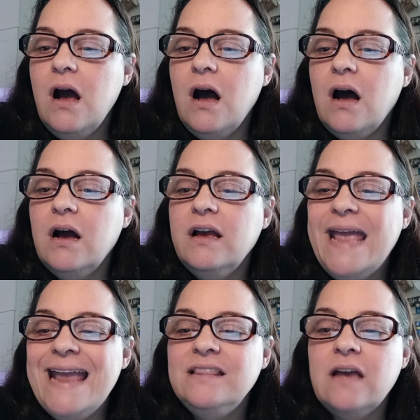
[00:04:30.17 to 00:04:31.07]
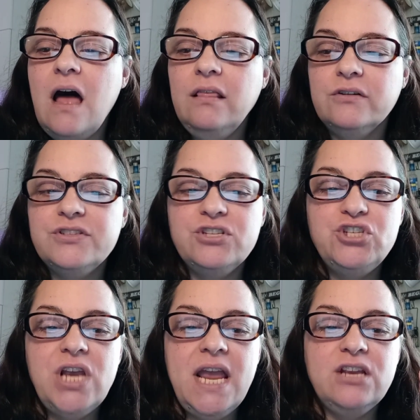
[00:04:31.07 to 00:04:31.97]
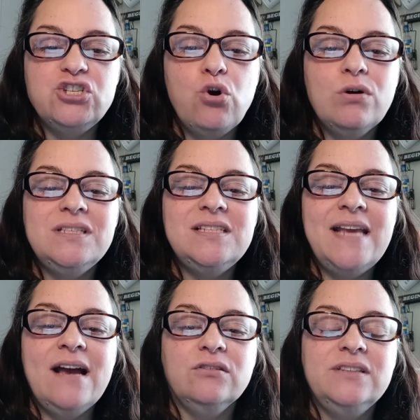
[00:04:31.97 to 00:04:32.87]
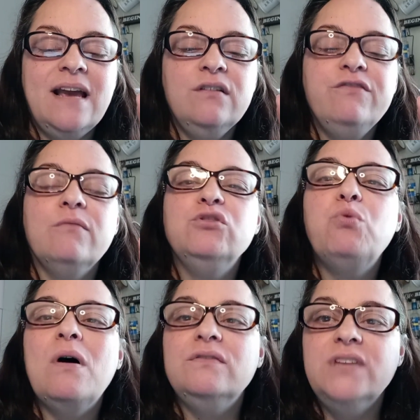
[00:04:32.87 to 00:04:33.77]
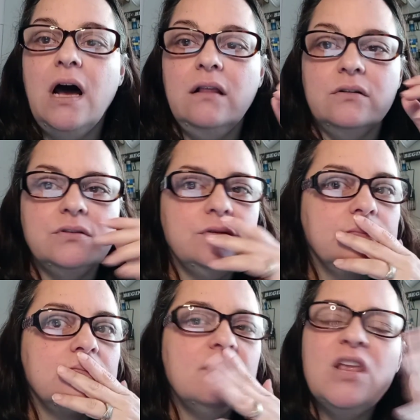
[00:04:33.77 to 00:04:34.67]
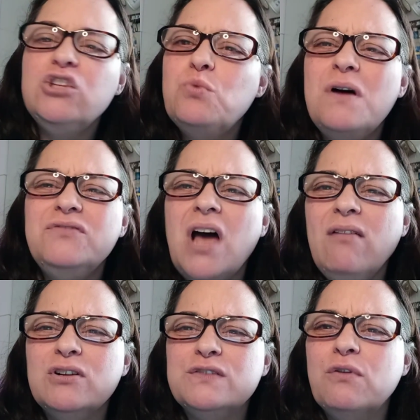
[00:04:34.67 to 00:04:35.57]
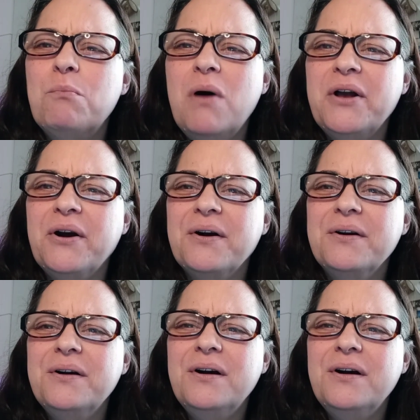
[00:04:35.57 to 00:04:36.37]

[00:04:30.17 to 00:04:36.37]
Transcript: $8 and change, on sale, down from $12. $12 for butter.